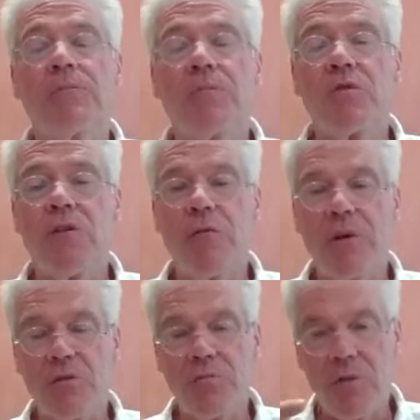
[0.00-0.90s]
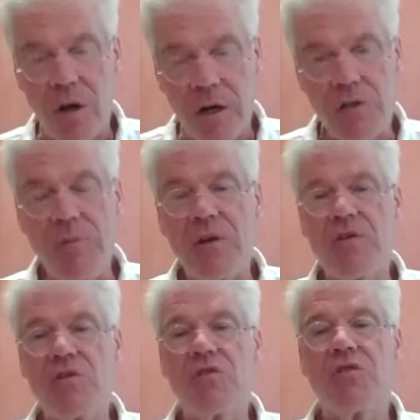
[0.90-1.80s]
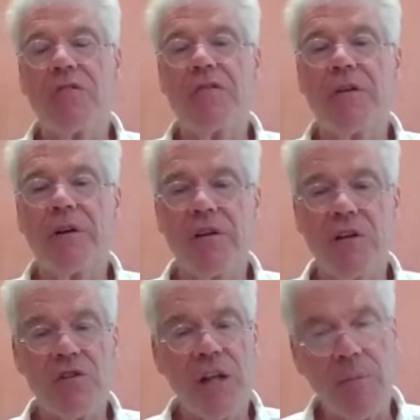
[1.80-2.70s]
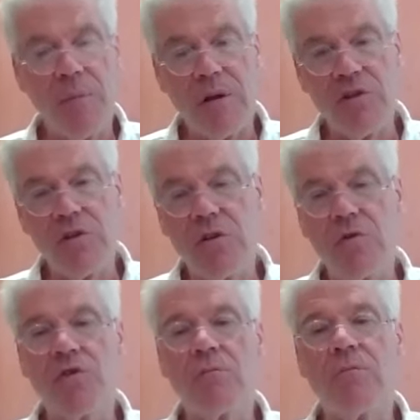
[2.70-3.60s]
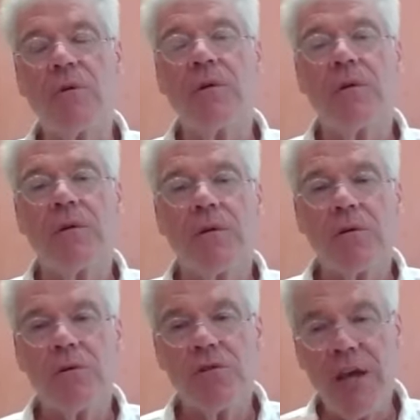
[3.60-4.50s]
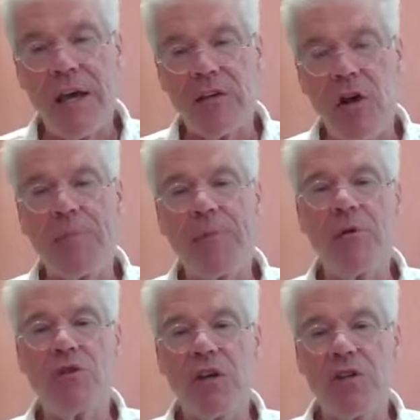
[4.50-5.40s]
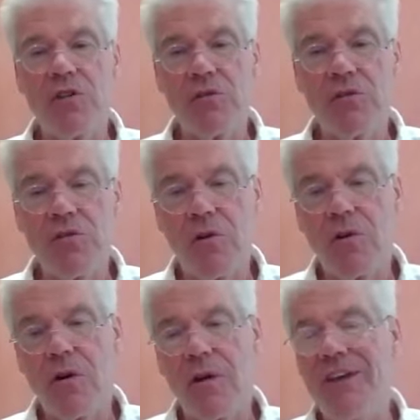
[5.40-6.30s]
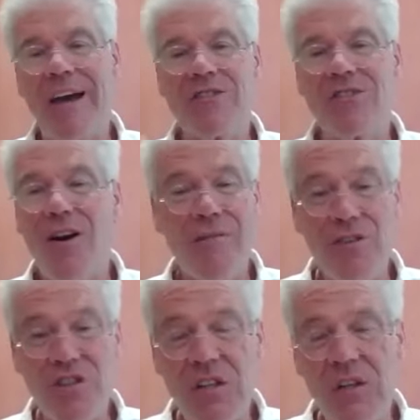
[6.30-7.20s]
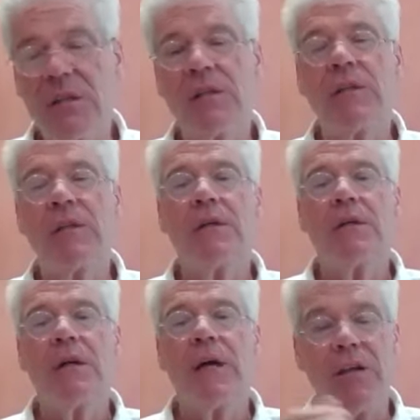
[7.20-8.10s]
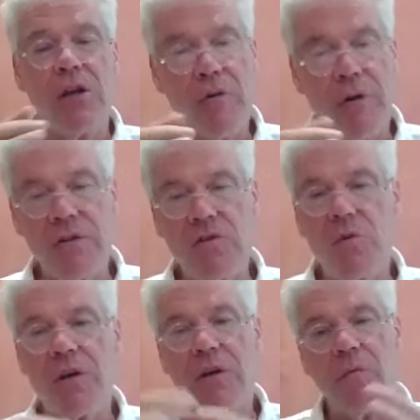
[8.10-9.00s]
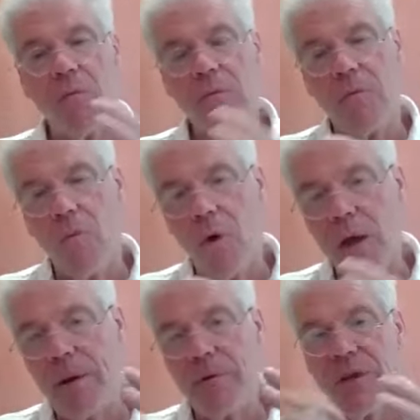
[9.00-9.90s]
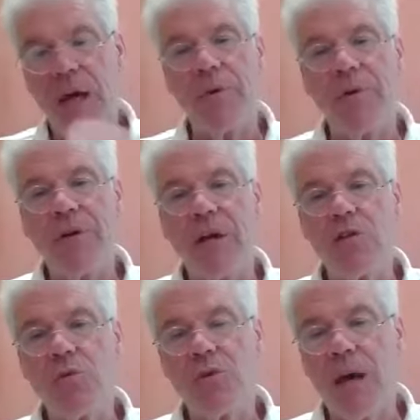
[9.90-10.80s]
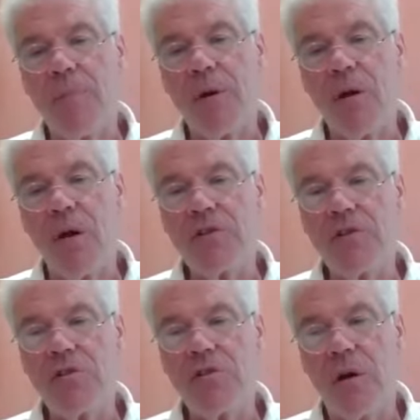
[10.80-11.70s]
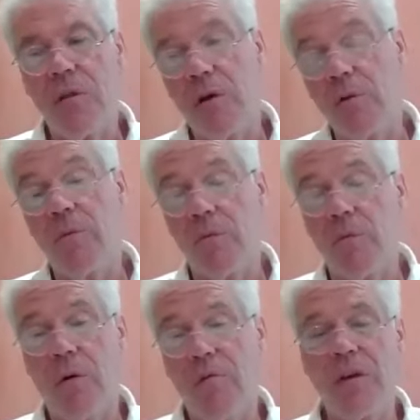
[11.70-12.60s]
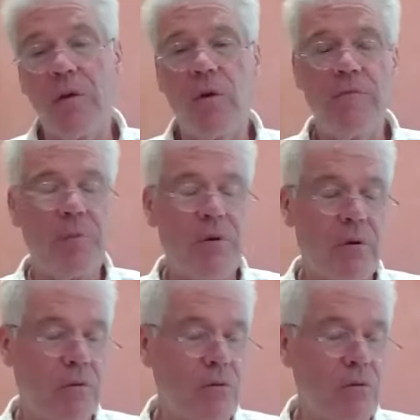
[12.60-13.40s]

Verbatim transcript: So everybody's cost basis is different. It does enable us to do some tax optimizations, so-called tax harvesting, at year end so we can wipe out capital gains with capital losses, although hopefully we'll have per-